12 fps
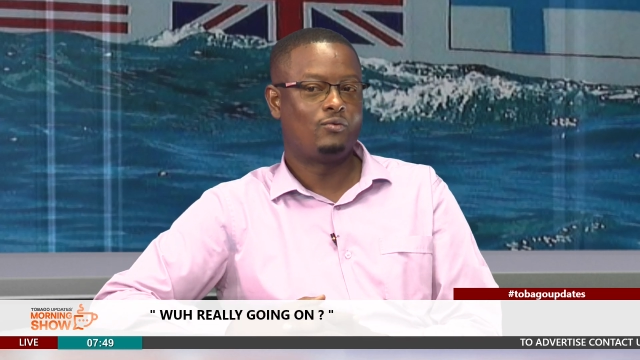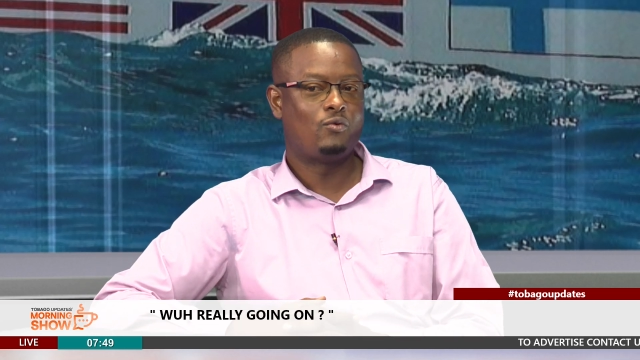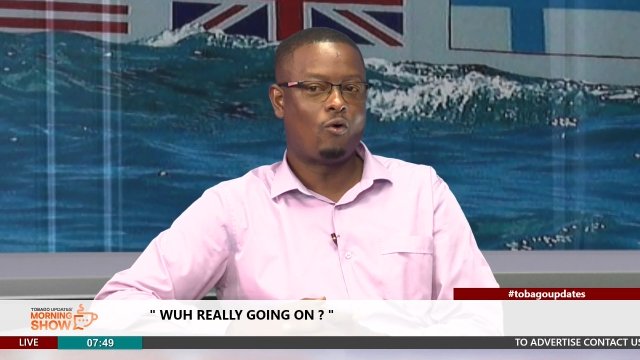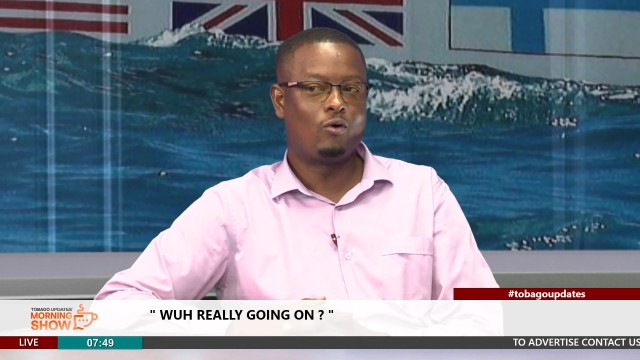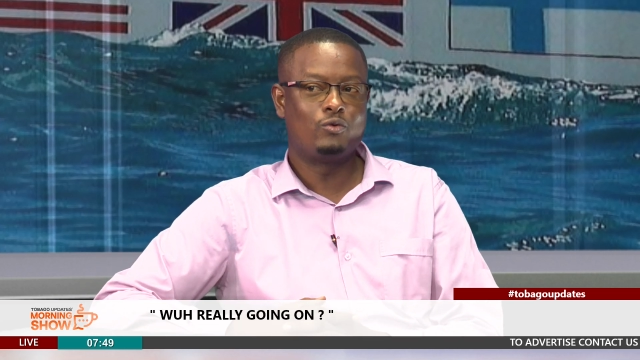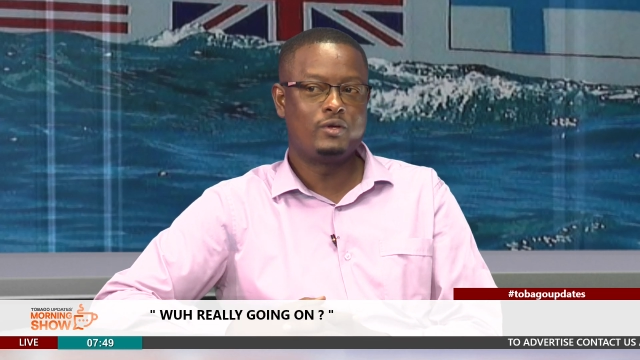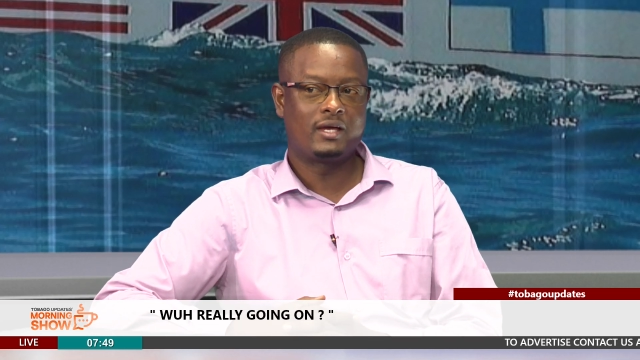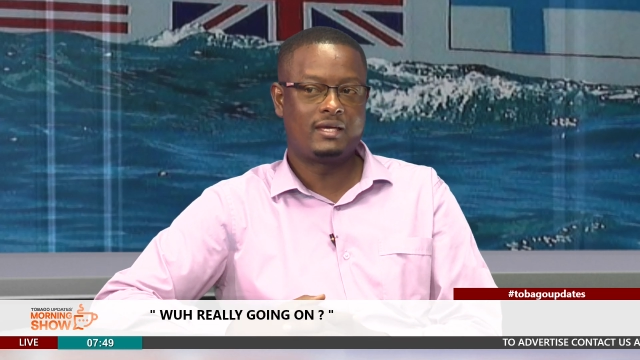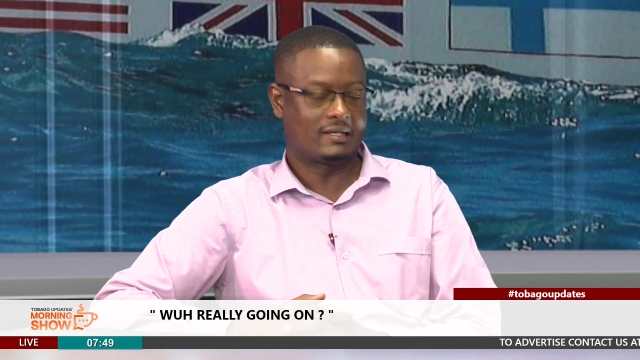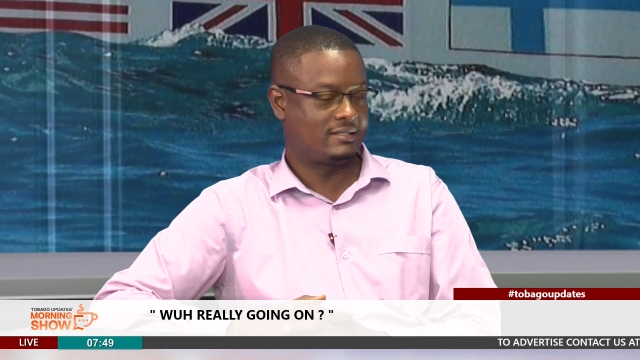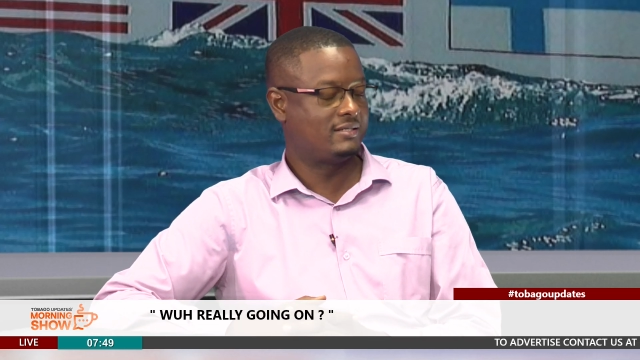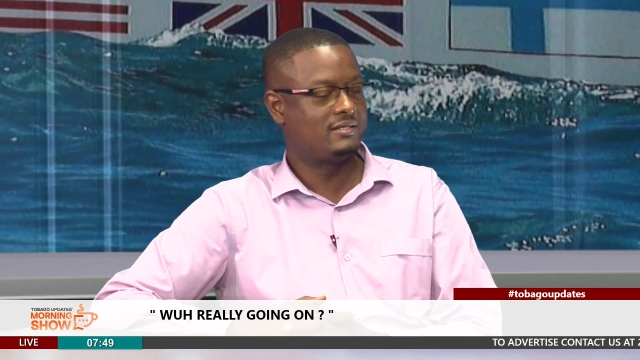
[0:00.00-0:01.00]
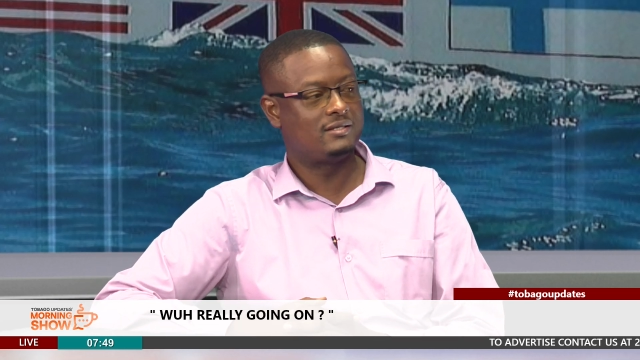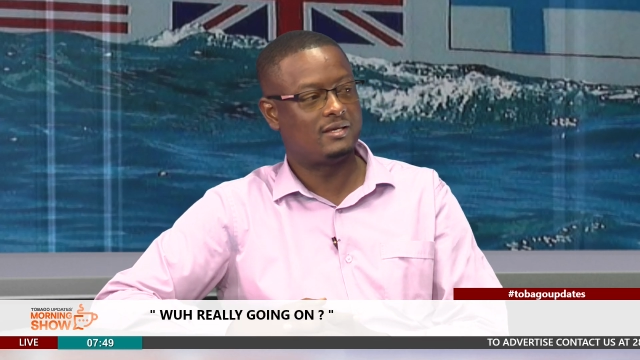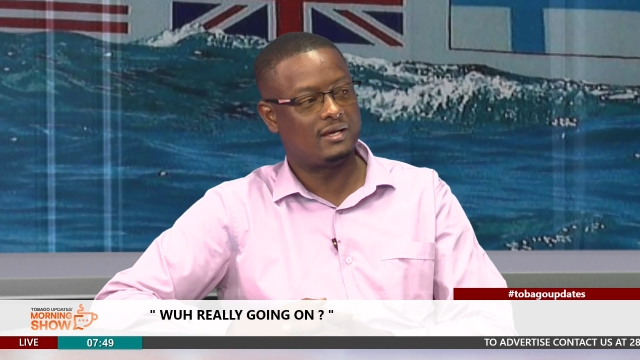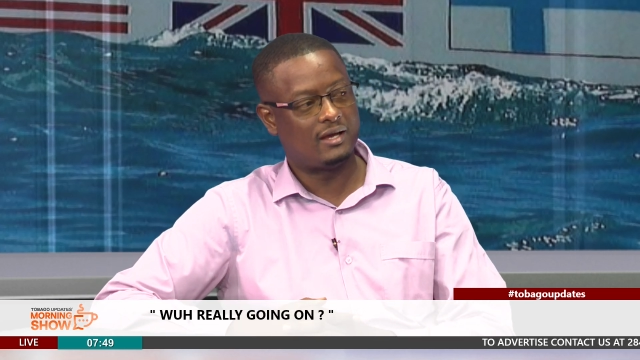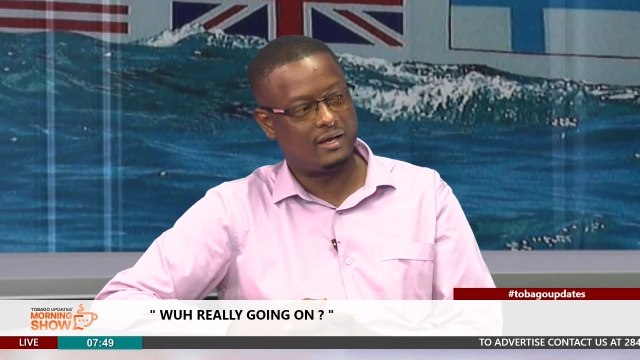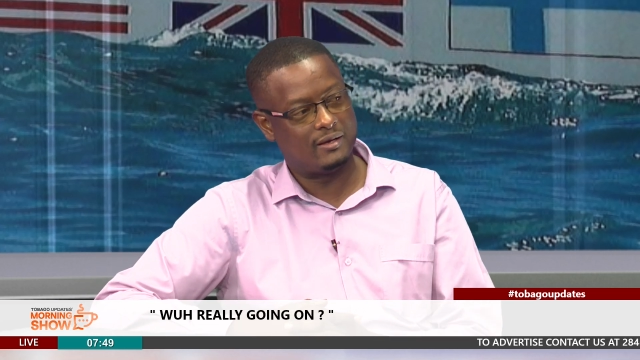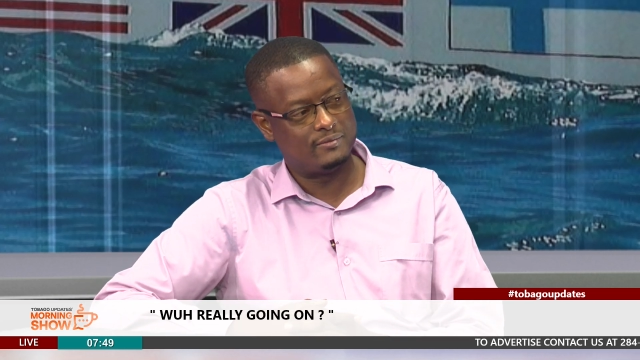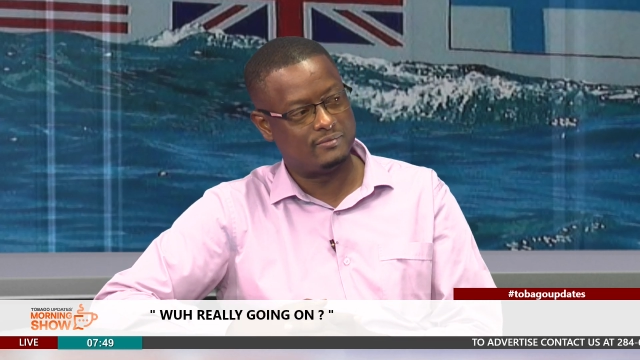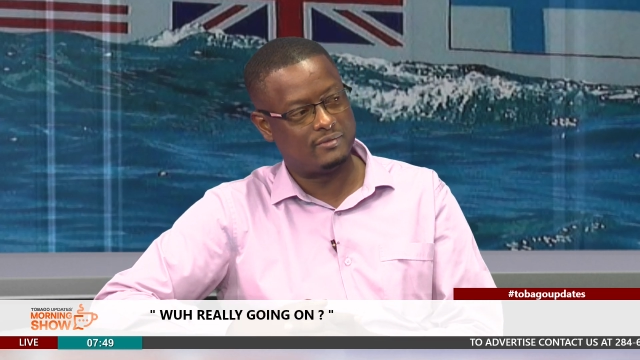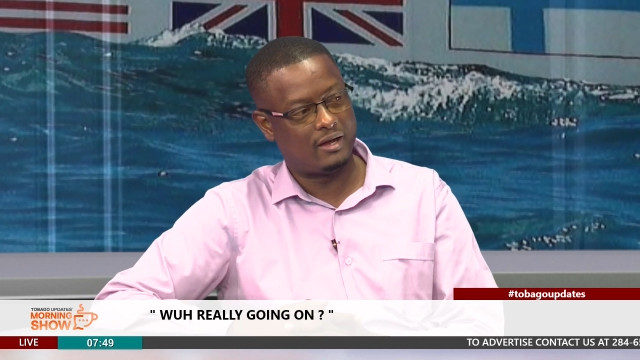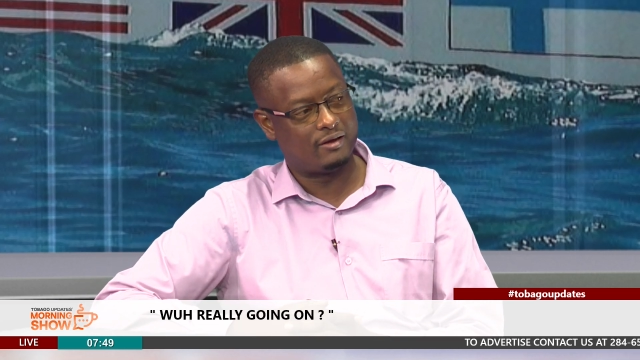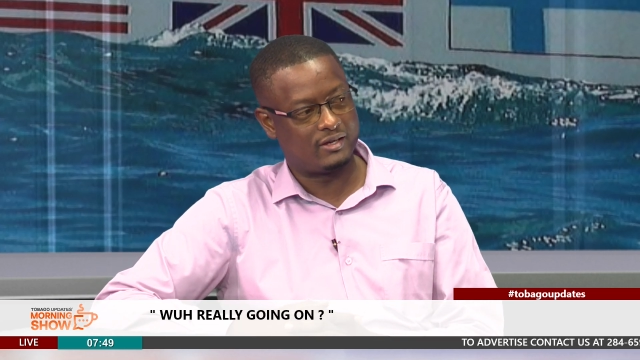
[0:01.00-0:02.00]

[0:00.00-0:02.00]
all we are getting are